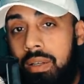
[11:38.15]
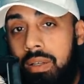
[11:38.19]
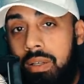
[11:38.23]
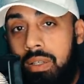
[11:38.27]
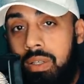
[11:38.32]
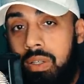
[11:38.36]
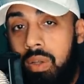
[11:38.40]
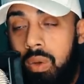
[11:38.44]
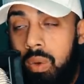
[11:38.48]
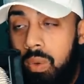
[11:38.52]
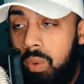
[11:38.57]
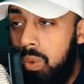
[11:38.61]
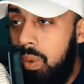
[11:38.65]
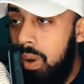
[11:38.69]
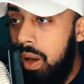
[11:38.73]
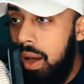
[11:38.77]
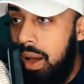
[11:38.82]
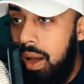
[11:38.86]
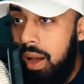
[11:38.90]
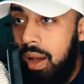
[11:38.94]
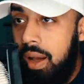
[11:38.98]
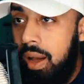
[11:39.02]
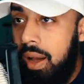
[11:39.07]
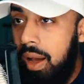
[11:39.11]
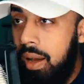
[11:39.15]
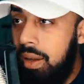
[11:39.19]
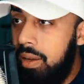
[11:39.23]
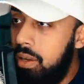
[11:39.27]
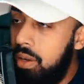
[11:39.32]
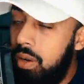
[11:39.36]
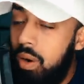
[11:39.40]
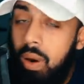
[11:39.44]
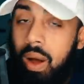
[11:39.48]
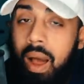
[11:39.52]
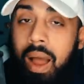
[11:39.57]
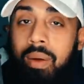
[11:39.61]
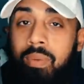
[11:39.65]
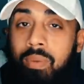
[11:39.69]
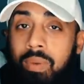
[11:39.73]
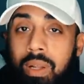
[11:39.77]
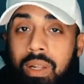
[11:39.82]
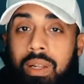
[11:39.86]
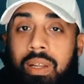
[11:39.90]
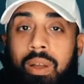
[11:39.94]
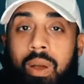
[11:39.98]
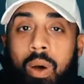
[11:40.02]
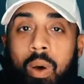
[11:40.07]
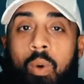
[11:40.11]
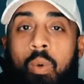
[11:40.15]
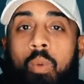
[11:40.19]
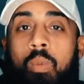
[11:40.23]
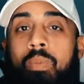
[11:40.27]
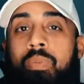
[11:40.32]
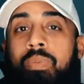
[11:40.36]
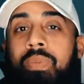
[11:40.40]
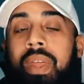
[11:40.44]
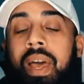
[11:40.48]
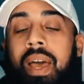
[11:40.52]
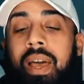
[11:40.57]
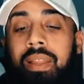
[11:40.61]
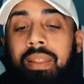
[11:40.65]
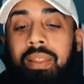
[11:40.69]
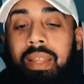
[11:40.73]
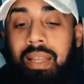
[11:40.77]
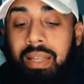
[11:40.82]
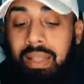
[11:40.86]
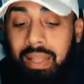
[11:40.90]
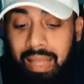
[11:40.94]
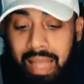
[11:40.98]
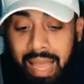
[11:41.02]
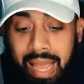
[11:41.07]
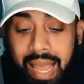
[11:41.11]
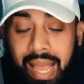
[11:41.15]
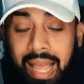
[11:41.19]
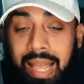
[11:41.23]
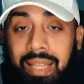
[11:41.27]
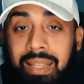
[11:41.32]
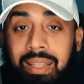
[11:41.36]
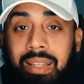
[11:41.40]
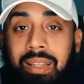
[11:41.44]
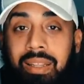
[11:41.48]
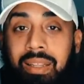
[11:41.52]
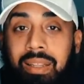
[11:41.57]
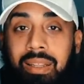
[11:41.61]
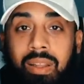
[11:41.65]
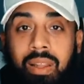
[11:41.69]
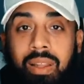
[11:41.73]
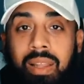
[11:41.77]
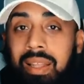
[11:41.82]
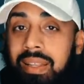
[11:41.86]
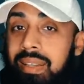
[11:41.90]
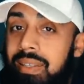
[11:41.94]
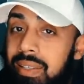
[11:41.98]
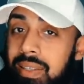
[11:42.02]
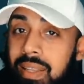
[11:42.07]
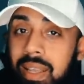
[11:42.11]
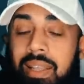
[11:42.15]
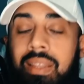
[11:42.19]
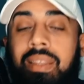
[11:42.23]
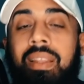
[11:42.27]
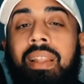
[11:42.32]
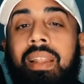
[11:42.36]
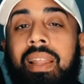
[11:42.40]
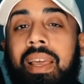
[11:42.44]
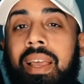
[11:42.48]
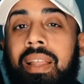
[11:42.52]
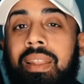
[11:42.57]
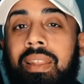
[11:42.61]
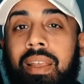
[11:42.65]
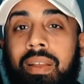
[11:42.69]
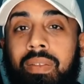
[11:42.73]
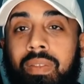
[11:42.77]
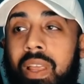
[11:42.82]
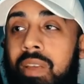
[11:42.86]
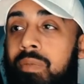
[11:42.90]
So, you know, I really hope that they land, they stick the landing.